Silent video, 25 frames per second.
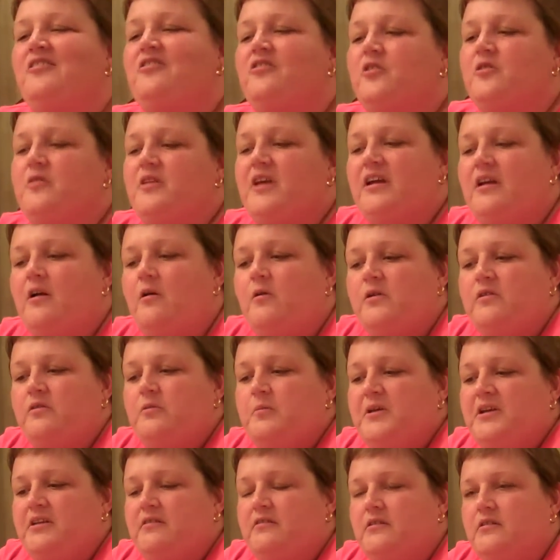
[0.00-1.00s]
So that
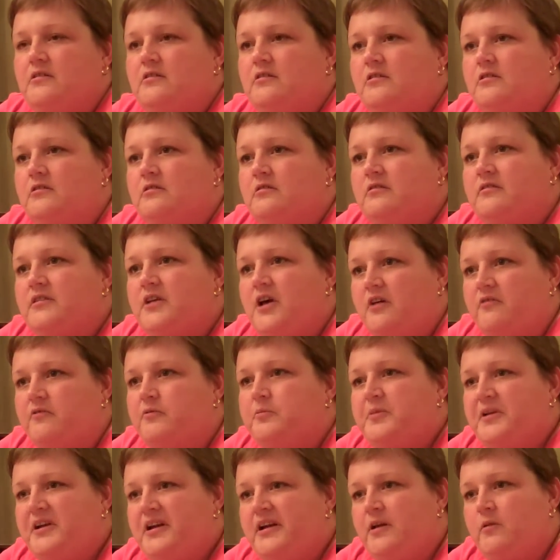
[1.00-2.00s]
always makes it a little
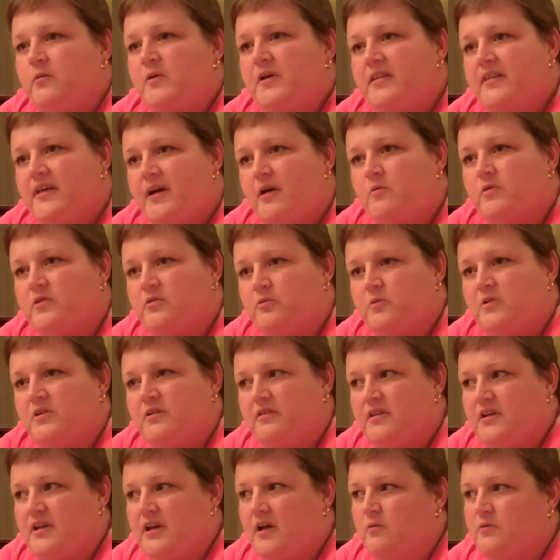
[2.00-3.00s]
tough. But anyway, that was
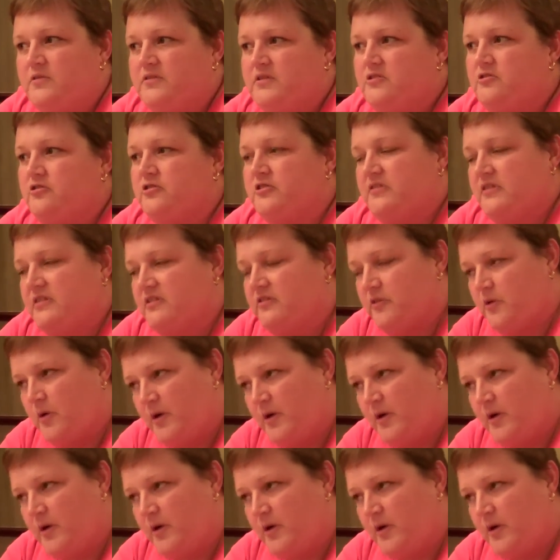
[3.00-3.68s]
one thing I was interested in.